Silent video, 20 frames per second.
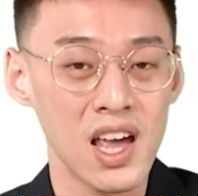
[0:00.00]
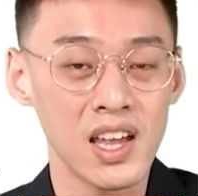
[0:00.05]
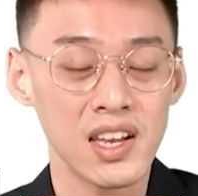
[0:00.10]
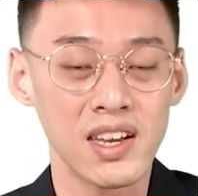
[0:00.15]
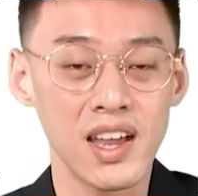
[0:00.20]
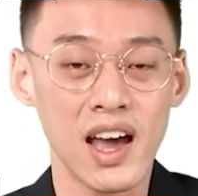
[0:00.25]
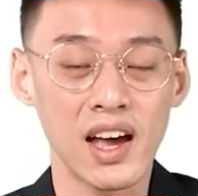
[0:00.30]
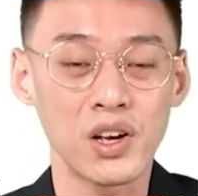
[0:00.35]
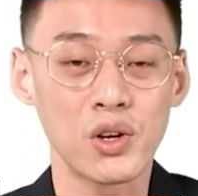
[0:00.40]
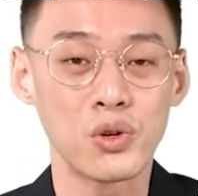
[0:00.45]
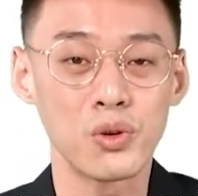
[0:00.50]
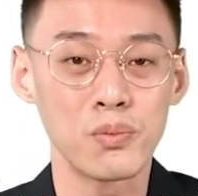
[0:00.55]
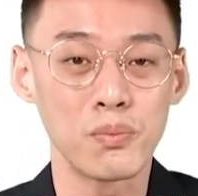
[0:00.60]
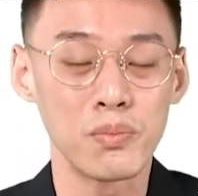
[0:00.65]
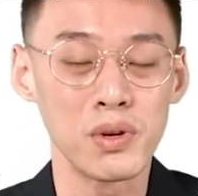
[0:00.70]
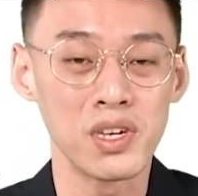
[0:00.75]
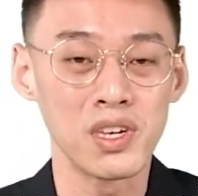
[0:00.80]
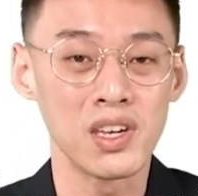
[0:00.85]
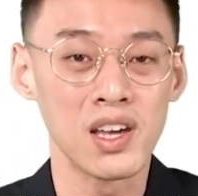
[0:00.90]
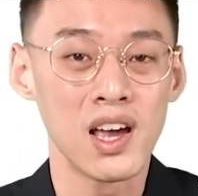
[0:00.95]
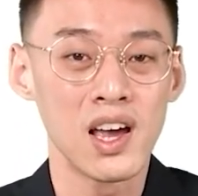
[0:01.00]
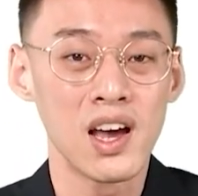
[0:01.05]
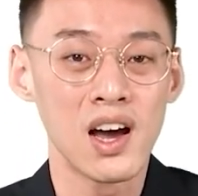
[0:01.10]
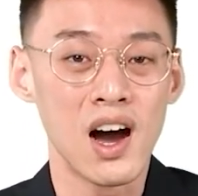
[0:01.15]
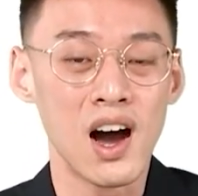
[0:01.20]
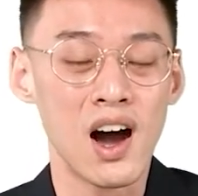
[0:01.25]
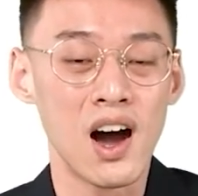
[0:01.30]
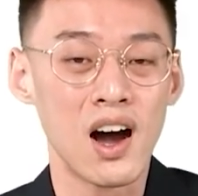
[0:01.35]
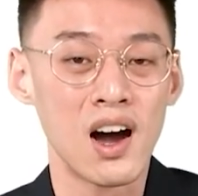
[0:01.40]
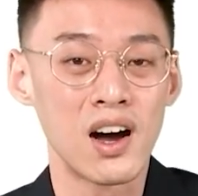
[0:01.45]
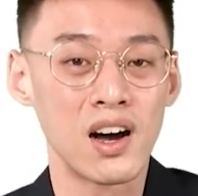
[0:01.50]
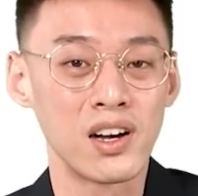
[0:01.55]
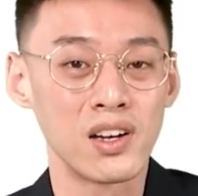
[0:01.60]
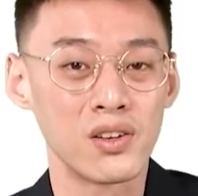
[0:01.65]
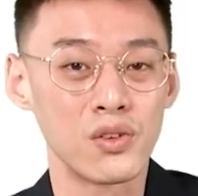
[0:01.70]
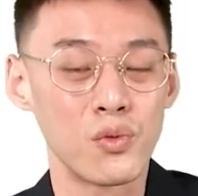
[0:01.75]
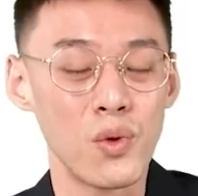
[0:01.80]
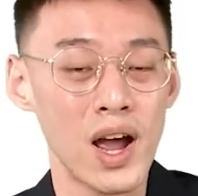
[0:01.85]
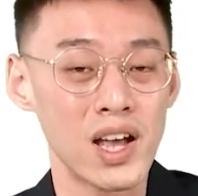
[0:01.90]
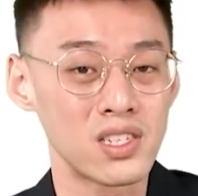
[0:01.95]
that could be
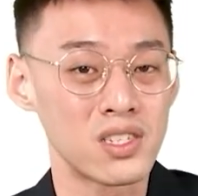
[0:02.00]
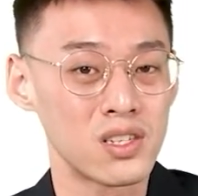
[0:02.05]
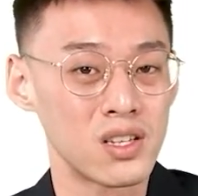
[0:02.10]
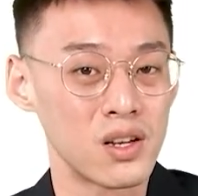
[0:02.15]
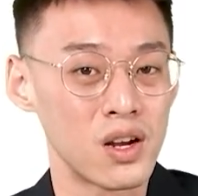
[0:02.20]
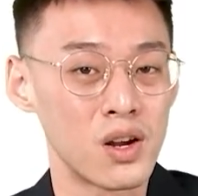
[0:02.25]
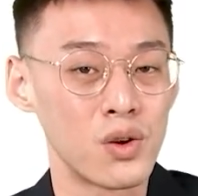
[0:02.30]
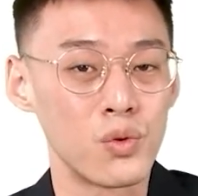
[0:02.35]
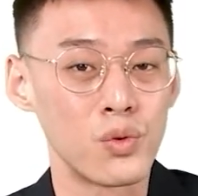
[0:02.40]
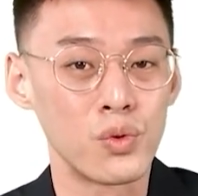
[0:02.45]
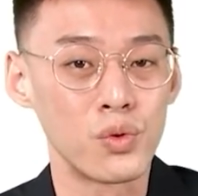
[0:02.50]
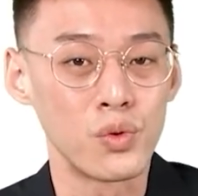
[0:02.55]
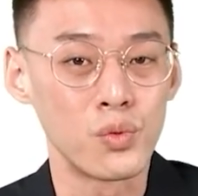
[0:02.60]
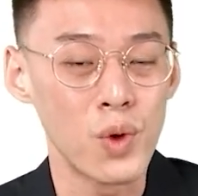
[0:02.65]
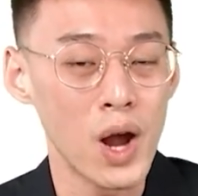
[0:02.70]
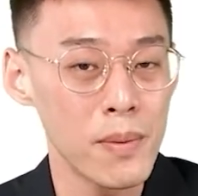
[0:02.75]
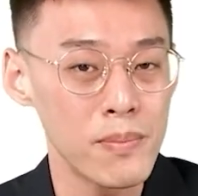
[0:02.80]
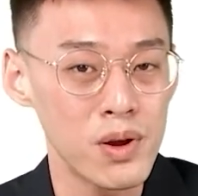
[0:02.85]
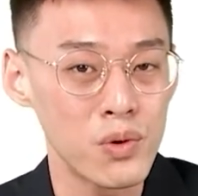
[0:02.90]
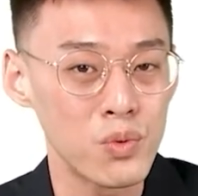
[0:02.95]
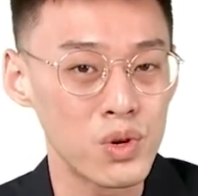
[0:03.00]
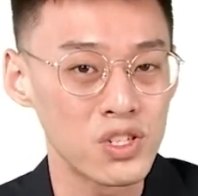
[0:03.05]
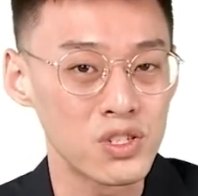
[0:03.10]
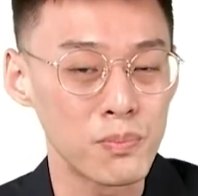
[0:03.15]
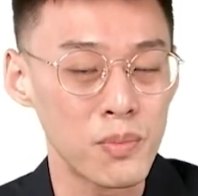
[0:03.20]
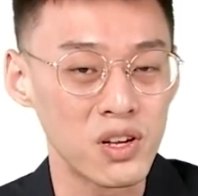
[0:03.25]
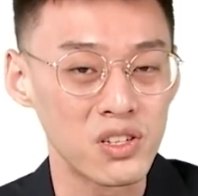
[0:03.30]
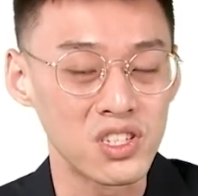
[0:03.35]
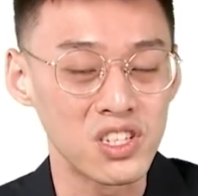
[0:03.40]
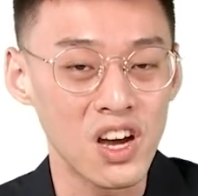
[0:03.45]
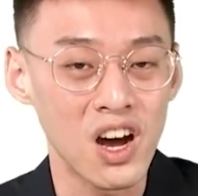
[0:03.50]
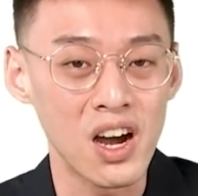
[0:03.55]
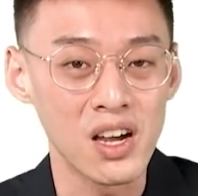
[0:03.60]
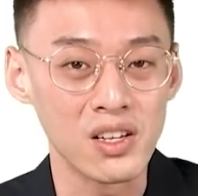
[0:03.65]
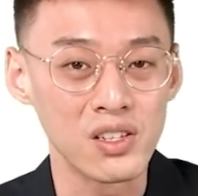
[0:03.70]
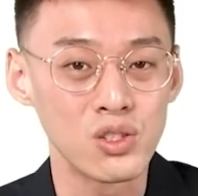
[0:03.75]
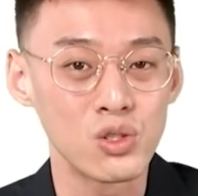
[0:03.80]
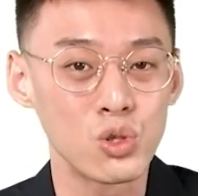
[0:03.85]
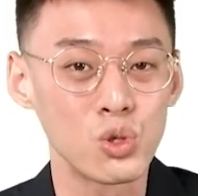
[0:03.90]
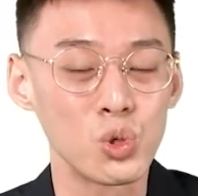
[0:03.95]
rapid response
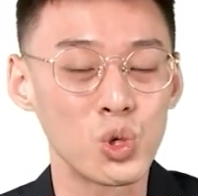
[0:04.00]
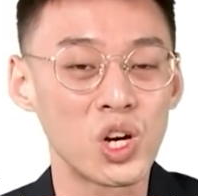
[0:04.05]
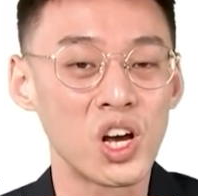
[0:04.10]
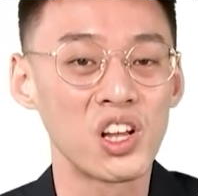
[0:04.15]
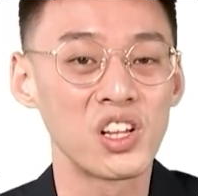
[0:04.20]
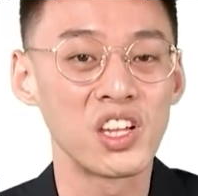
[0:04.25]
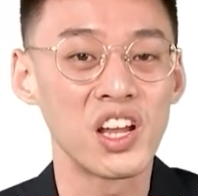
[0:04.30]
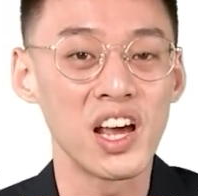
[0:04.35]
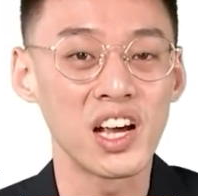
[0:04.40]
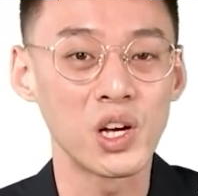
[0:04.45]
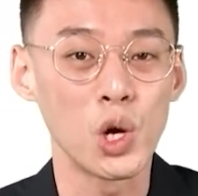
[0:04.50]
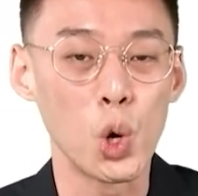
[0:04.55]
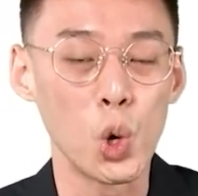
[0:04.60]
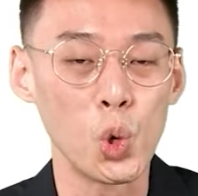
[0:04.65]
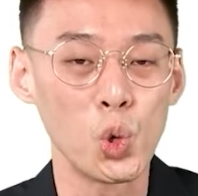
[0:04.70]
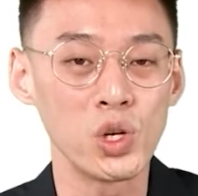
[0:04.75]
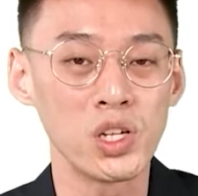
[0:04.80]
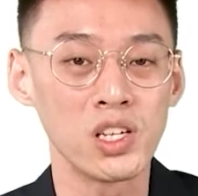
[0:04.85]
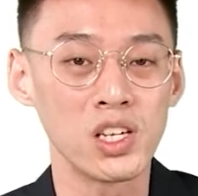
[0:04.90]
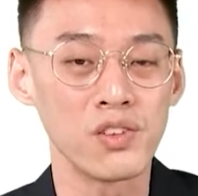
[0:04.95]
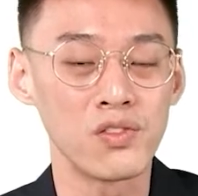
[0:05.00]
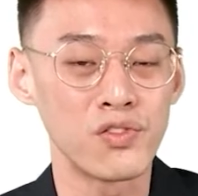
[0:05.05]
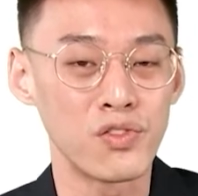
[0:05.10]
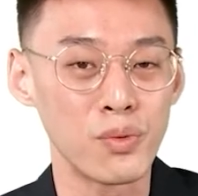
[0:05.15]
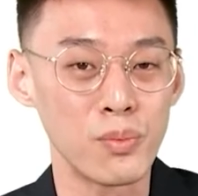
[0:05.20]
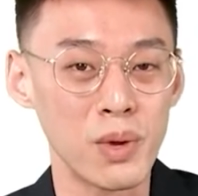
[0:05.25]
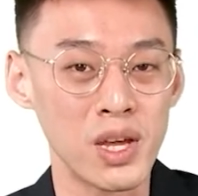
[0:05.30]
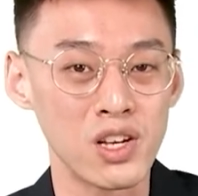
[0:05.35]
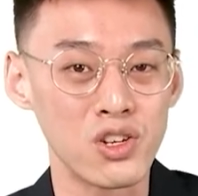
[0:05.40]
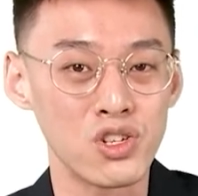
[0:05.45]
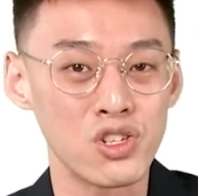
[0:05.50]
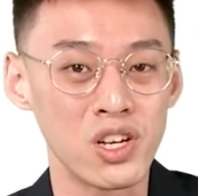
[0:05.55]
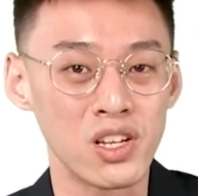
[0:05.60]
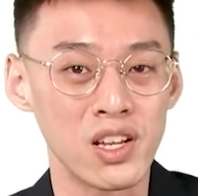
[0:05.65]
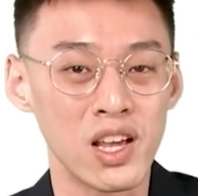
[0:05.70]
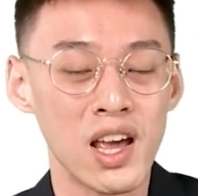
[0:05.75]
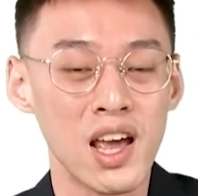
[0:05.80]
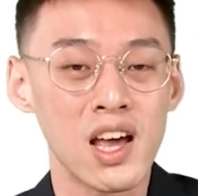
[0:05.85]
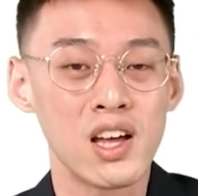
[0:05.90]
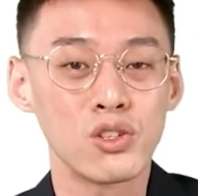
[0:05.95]
time to connect all the information,
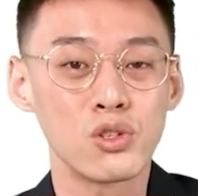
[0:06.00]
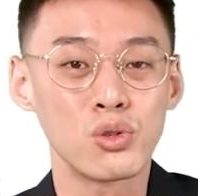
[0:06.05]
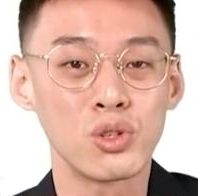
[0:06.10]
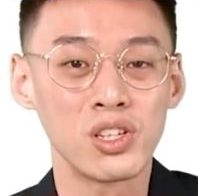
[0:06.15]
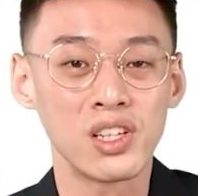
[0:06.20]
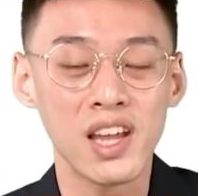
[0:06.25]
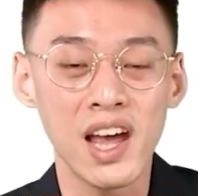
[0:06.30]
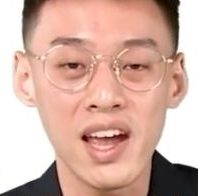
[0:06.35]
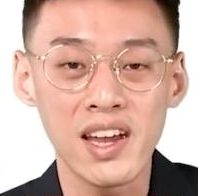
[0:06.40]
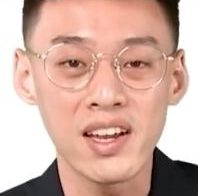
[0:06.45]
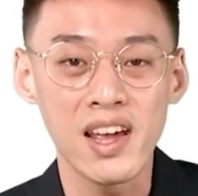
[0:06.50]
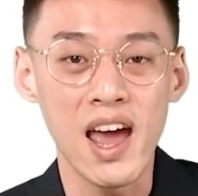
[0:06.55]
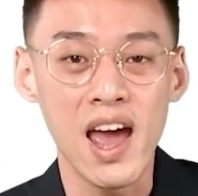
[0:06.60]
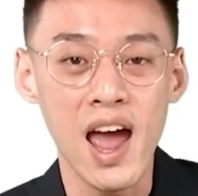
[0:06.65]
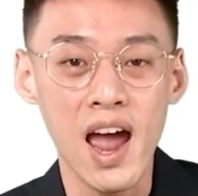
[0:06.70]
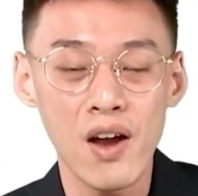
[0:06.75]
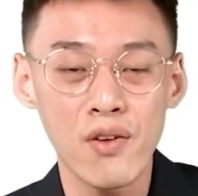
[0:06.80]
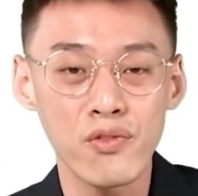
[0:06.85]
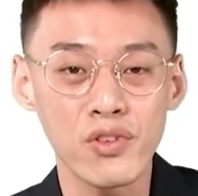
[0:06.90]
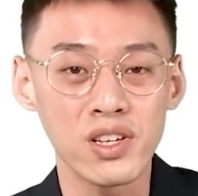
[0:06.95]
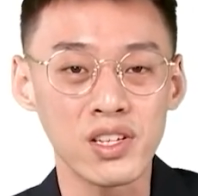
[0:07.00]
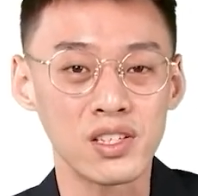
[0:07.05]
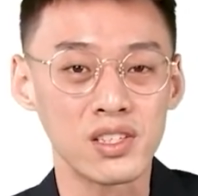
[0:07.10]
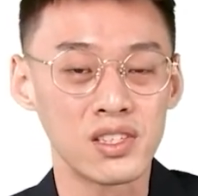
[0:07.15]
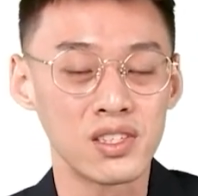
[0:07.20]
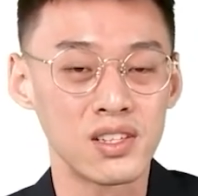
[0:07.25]
to let every